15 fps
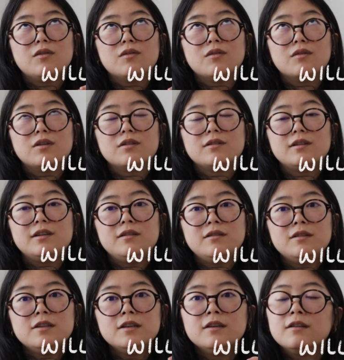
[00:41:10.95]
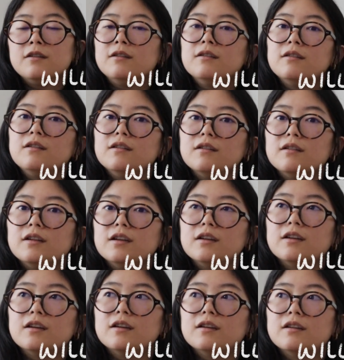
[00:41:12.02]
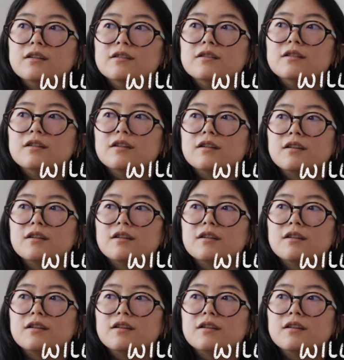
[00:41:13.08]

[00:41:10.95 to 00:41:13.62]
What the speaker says: Nordland, and